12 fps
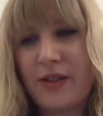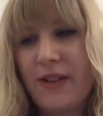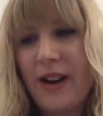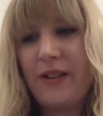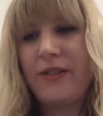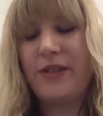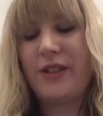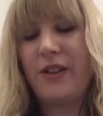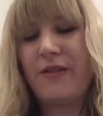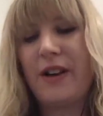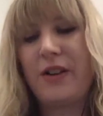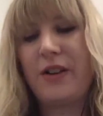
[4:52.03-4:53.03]
around
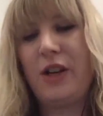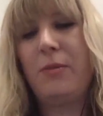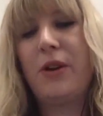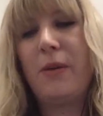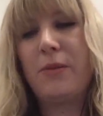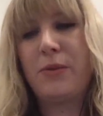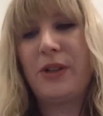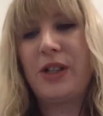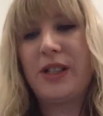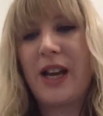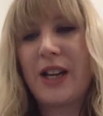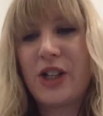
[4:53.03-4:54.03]
HumanOps, which
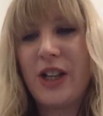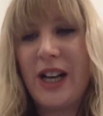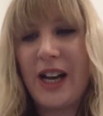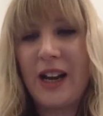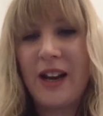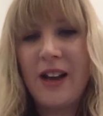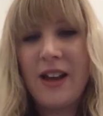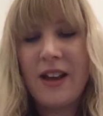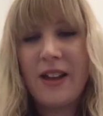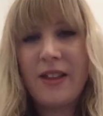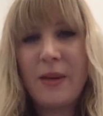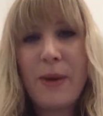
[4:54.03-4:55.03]
is actually
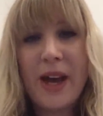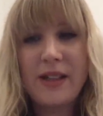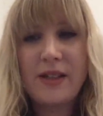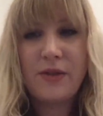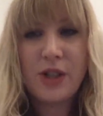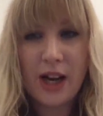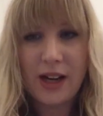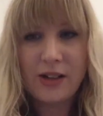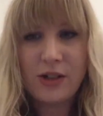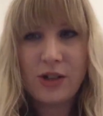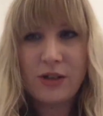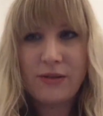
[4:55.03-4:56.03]
the pace of
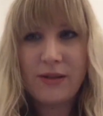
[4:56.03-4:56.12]
change